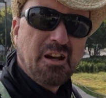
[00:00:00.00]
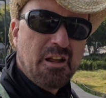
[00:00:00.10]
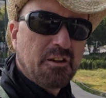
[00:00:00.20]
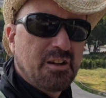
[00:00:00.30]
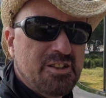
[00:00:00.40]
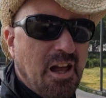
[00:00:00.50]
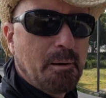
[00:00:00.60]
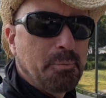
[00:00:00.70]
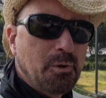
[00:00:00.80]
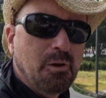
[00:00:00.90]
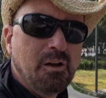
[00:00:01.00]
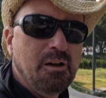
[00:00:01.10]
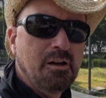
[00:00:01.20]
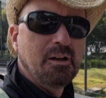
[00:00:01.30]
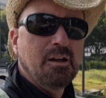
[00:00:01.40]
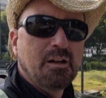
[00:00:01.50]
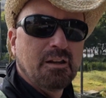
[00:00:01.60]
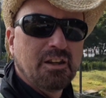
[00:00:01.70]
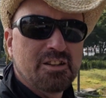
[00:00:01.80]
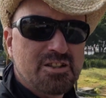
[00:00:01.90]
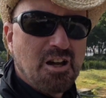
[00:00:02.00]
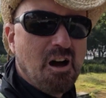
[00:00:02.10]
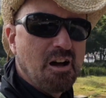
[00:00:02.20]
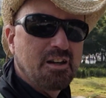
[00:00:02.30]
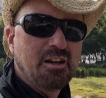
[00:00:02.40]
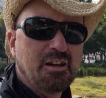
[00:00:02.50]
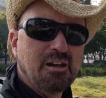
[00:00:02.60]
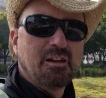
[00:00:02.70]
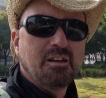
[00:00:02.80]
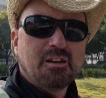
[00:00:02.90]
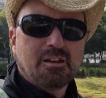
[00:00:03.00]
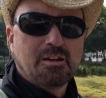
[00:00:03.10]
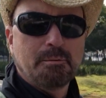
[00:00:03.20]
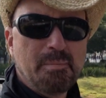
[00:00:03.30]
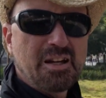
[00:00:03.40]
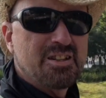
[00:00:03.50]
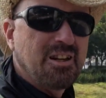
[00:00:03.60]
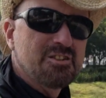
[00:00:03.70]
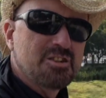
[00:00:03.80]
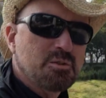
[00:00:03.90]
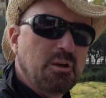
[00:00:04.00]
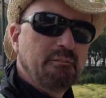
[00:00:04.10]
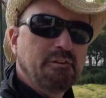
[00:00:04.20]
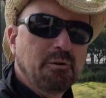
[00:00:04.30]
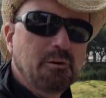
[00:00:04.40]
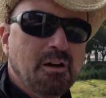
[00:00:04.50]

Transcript: another example, let's talk Mexican street food,